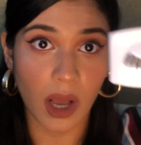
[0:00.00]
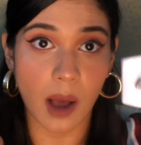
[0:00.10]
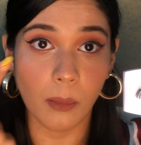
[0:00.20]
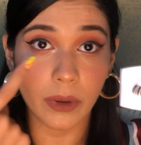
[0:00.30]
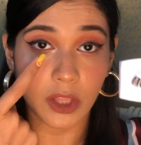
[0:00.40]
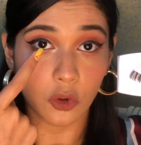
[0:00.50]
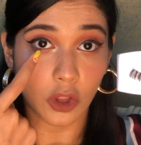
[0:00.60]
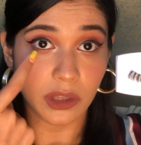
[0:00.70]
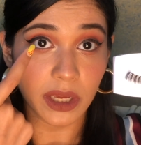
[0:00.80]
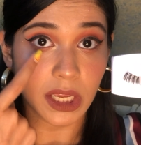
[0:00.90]
come in
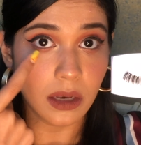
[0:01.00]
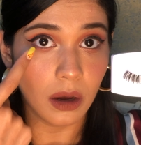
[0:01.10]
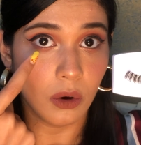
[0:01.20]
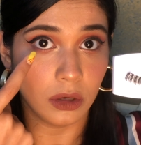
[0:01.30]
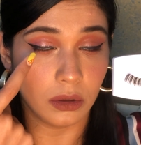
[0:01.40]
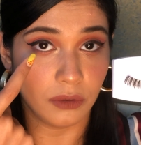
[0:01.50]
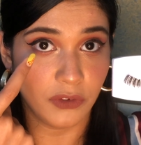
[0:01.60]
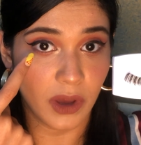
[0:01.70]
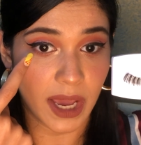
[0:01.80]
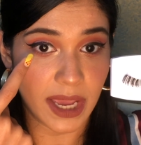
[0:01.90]
on the inner corner of
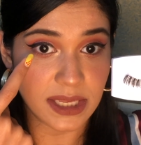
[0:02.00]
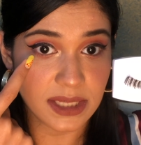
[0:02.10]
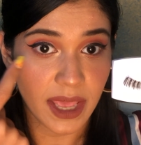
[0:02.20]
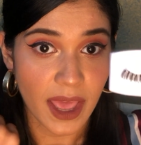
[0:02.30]
your eyes